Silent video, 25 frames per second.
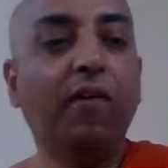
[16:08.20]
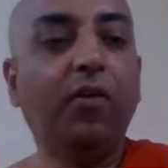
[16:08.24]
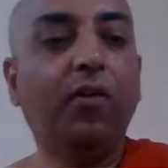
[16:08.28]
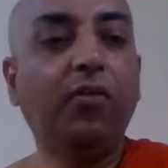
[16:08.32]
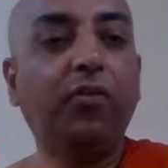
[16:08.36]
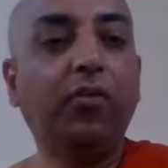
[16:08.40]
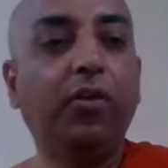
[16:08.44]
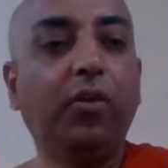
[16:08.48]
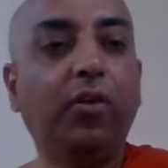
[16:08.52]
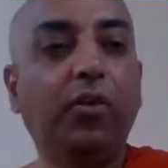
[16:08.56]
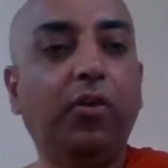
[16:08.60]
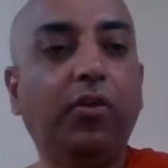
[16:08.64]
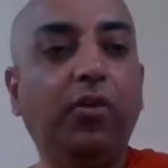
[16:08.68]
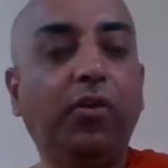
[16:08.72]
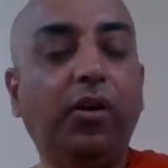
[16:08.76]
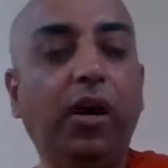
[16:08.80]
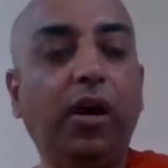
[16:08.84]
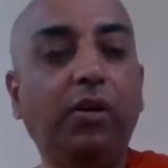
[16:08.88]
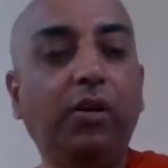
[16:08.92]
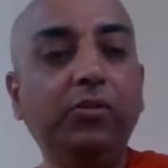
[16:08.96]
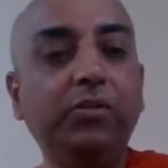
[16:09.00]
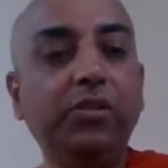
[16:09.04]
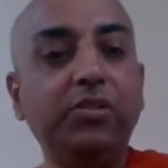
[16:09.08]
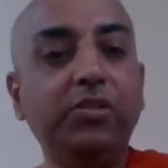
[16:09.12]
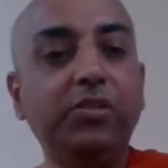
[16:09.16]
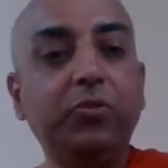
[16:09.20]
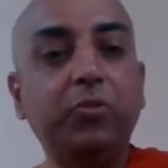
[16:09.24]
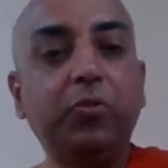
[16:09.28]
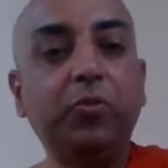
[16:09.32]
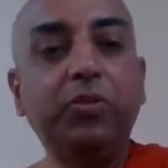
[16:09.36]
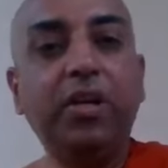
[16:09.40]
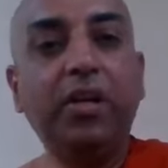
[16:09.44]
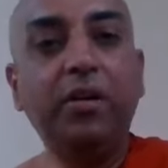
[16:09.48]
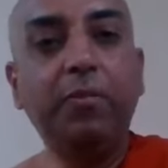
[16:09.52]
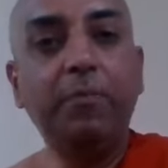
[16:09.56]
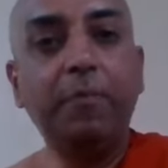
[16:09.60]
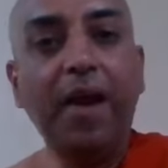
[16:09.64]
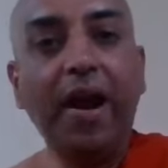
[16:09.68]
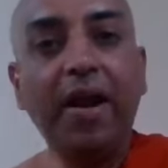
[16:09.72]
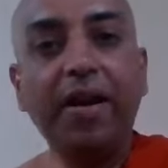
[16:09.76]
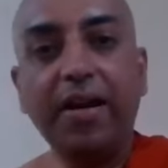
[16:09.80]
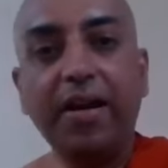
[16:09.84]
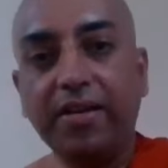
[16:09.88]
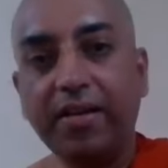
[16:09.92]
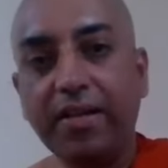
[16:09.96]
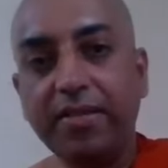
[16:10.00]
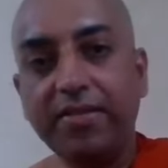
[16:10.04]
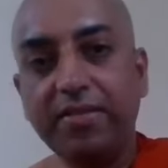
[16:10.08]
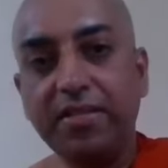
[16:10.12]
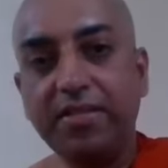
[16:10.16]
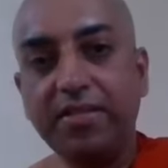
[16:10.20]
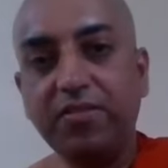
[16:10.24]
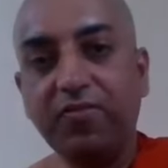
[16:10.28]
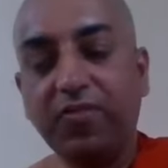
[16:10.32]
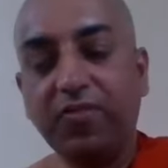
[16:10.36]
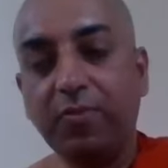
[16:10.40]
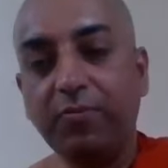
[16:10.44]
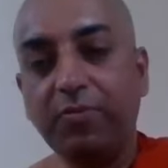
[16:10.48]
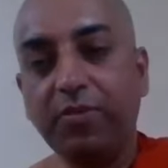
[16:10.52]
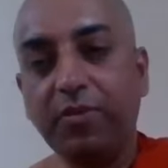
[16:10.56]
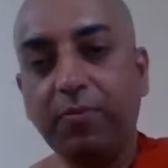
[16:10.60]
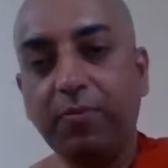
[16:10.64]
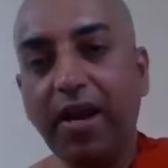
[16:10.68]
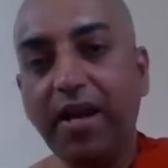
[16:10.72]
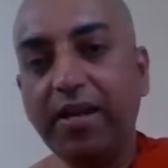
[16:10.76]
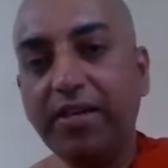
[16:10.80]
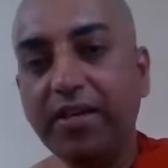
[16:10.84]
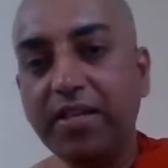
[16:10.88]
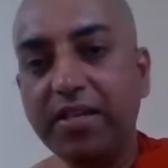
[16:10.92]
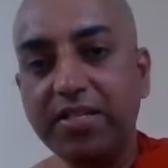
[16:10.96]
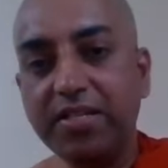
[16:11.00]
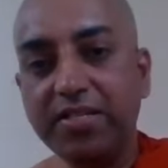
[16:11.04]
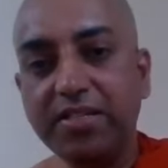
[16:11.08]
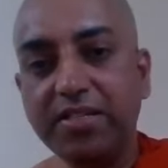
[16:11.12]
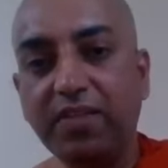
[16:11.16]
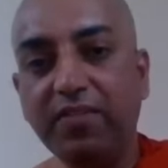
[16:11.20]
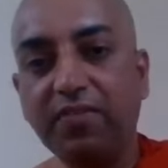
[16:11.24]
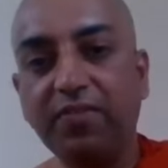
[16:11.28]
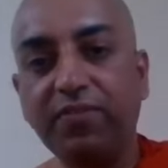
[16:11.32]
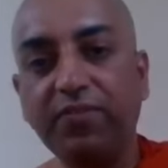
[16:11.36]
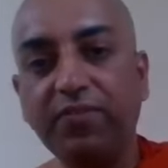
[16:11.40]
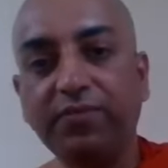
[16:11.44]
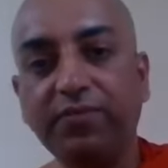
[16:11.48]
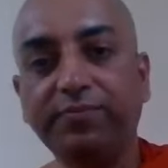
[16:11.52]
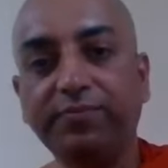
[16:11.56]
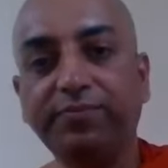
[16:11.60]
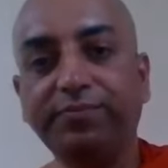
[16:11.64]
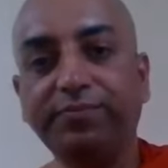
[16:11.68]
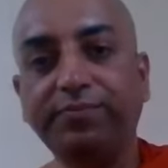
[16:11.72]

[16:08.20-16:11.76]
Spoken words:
So, how this good and bad arises from the mind itself.